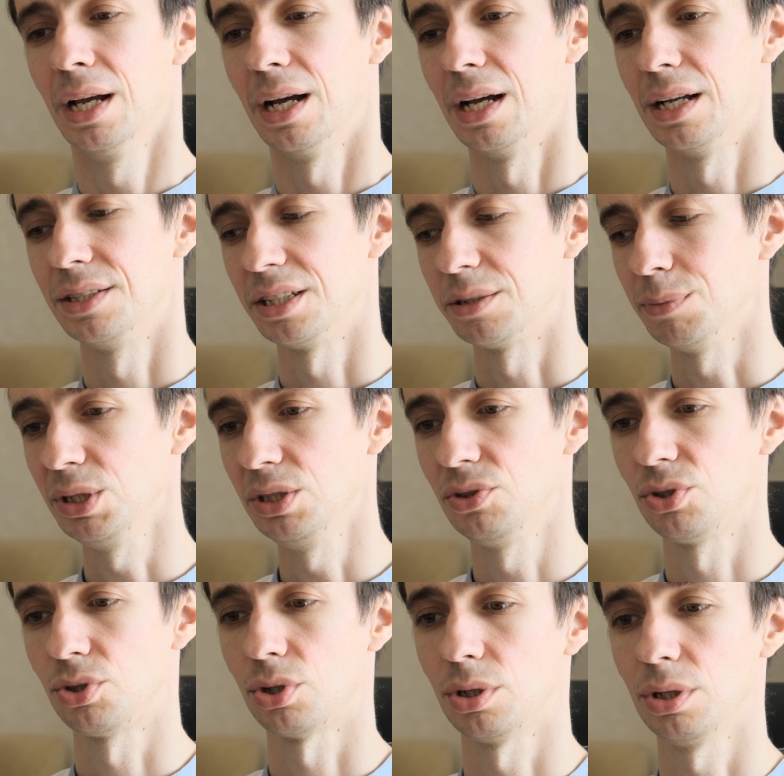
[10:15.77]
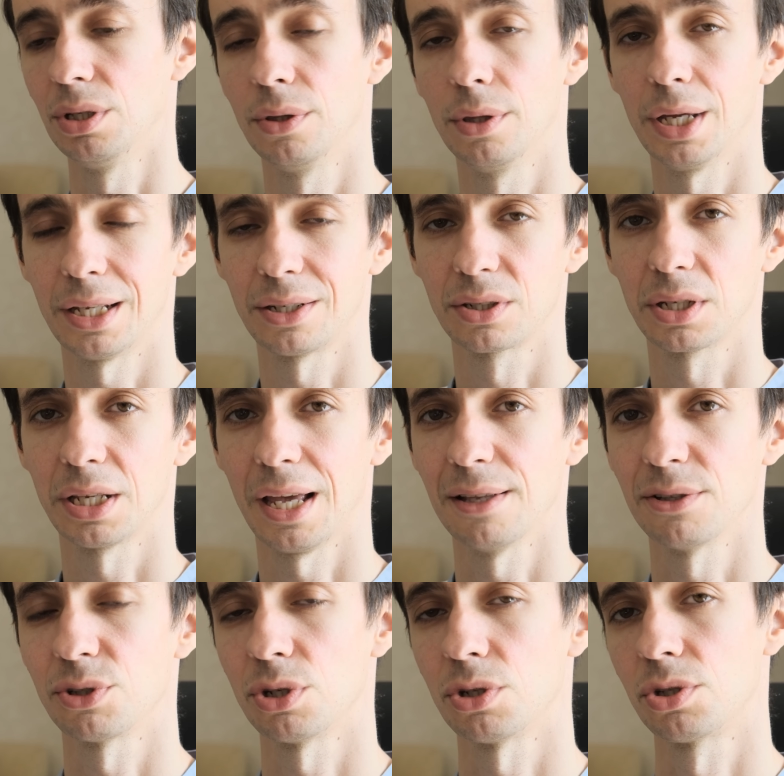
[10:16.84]
That means in that
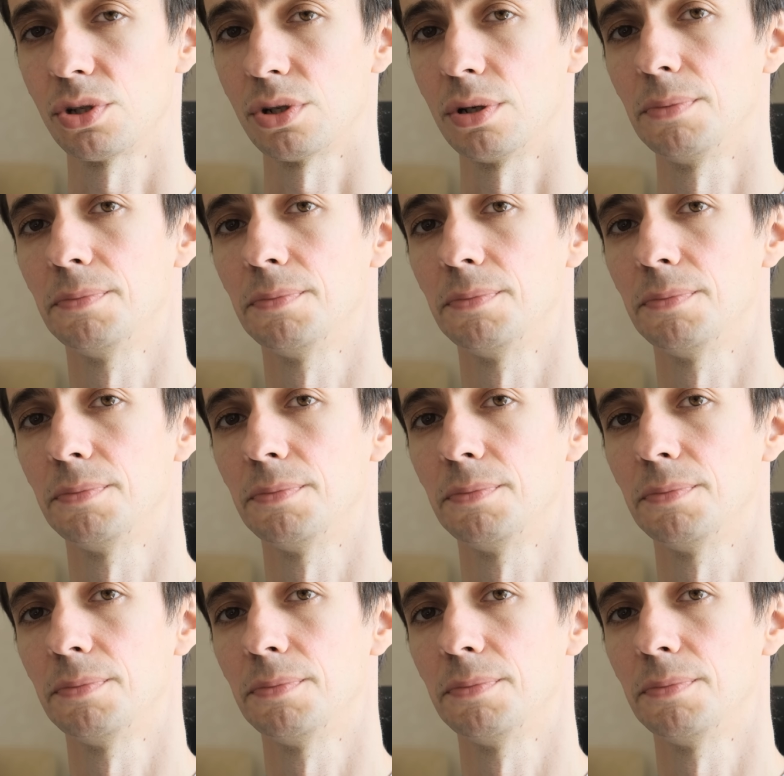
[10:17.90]
cancers,